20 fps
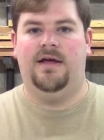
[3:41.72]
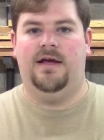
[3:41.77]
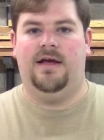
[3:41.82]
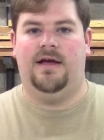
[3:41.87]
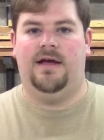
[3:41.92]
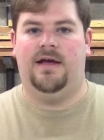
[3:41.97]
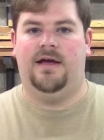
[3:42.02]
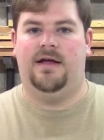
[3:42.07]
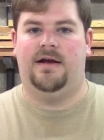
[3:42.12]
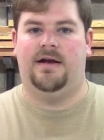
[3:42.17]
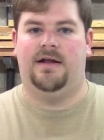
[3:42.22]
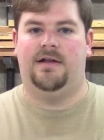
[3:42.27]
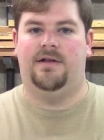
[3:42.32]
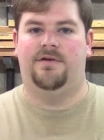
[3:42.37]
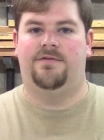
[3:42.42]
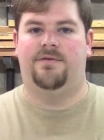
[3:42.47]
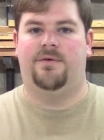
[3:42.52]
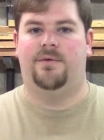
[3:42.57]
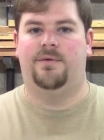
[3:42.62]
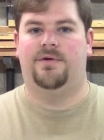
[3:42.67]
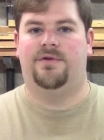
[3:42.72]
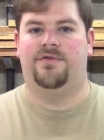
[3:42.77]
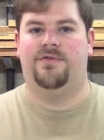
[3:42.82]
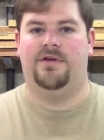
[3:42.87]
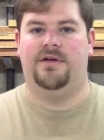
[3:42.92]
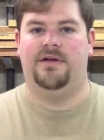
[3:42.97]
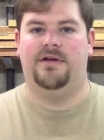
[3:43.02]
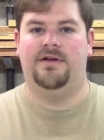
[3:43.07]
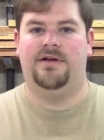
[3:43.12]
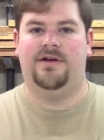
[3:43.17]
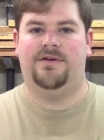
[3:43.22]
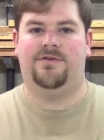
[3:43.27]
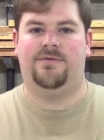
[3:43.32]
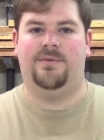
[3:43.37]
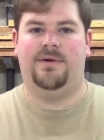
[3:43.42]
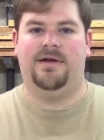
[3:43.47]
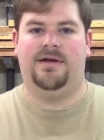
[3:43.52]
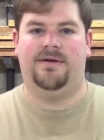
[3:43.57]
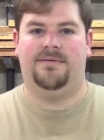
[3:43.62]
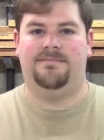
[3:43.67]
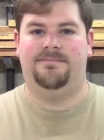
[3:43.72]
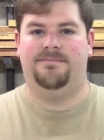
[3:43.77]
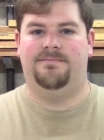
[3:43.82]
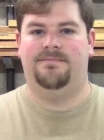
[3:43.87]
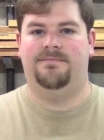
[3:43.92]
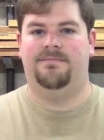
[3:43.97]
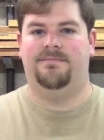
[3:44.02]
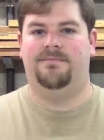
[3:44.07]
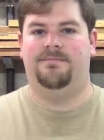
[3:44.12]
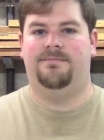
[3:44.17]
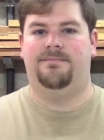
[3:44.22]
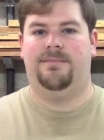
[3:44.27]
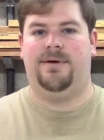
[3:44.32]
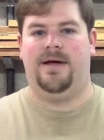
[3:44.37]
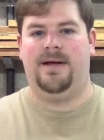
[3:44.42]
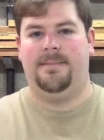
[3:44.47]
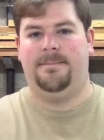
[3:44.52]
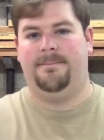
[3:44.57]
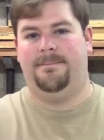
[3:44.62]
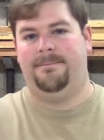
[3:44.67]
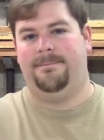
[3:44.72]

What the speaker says: and I look forward to seeing you next week. Bye.